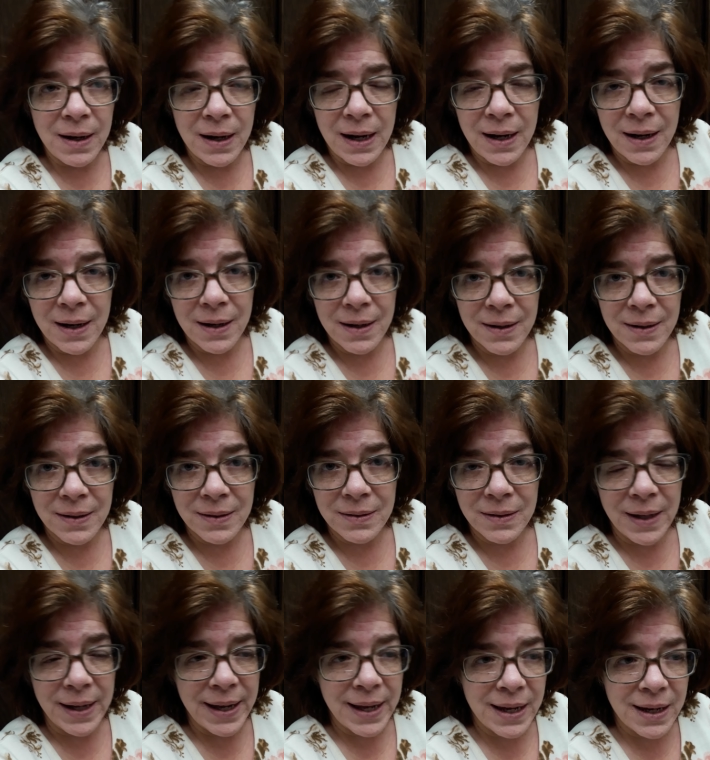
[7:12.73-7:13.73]
Uh,
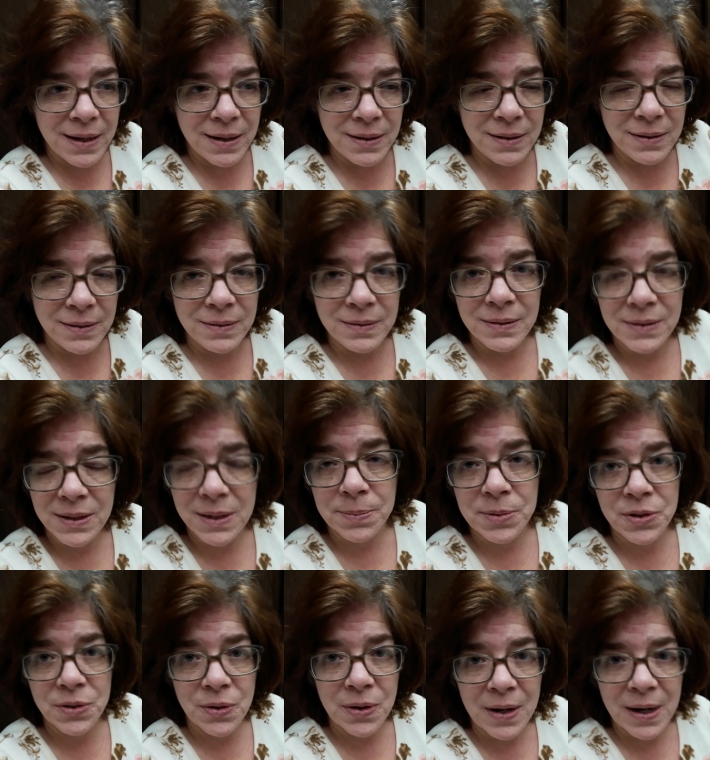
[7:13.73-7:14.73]
like,
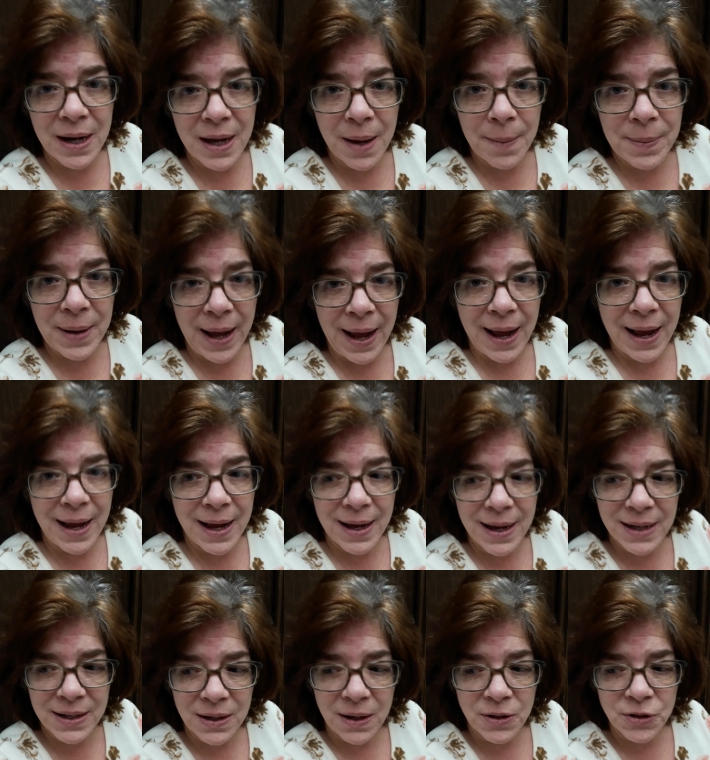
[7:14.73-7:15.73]
subscribe,
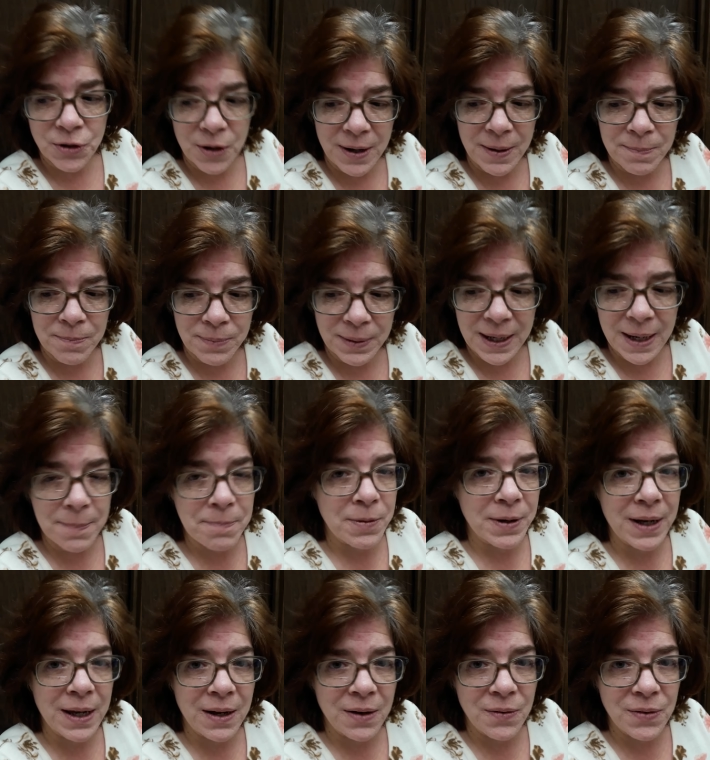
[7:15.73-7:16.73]
and I'll try and keep
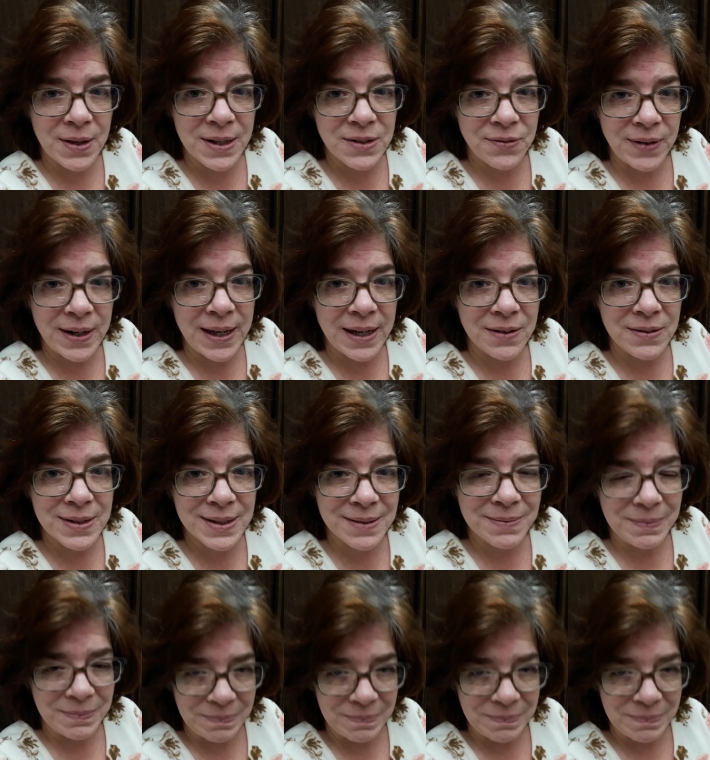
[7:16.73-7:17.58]
bringing you these videos.